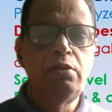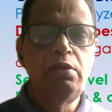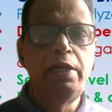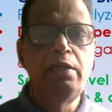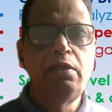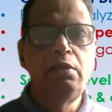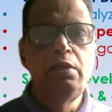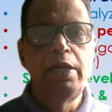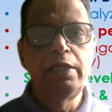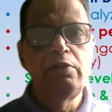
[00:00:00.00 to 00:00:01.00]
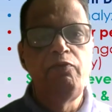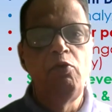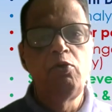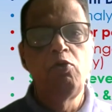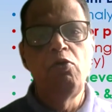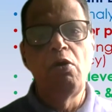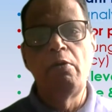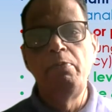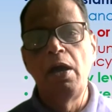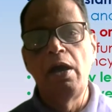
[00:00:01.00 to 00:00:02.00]
Then take the photo
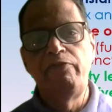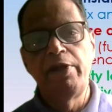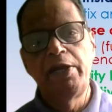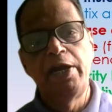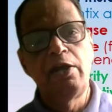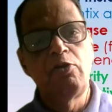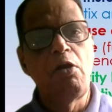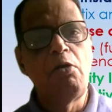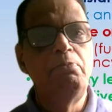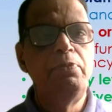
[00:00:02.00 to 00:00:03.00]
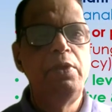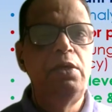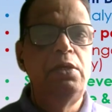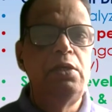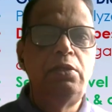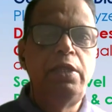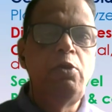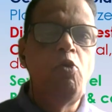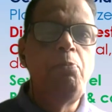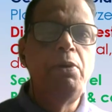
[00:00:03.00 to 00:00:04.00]
of the affected crop.
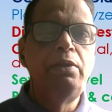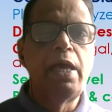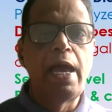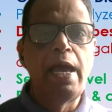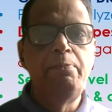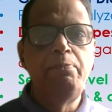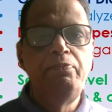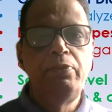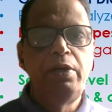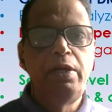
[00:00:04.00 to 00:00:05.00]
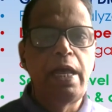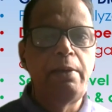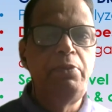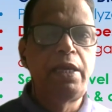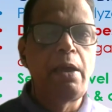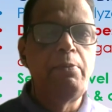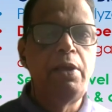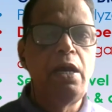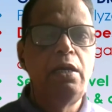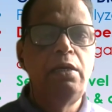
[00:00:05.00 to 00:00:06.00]
Then open the app, tap the
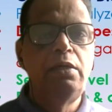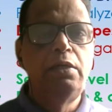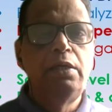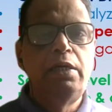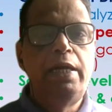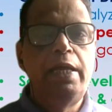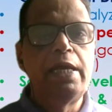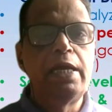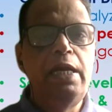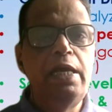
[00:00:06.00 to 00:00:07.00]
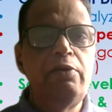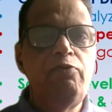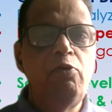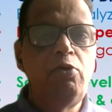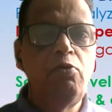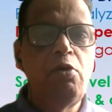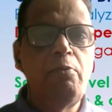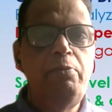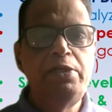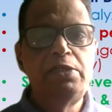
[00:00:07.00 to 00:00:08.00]
camera, take a clear photo
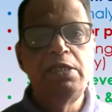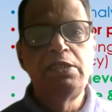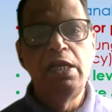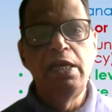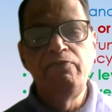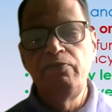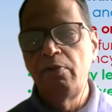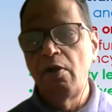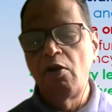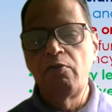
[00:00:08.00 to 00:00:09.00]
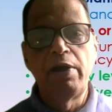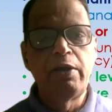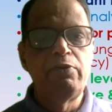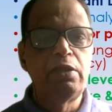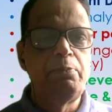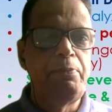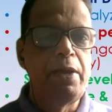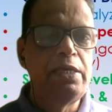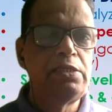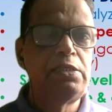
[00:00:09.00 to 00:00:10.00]
of diseased leaf or whatever the
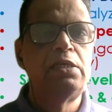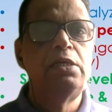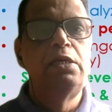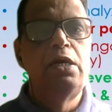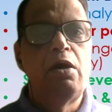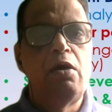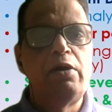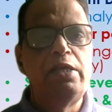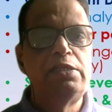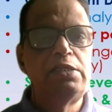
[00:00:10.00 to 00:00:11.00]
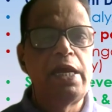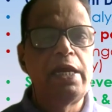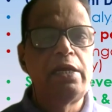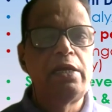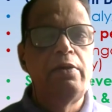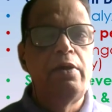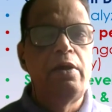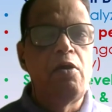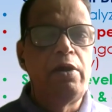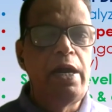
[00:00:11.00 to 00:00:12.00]
pest or insect
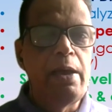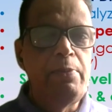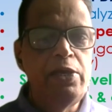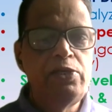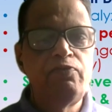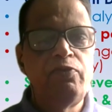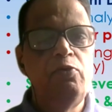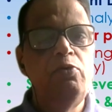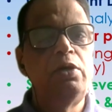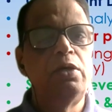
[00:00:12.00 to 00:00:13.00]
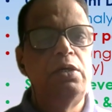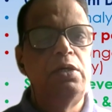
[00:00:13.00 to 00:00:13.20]
or damaged fruit.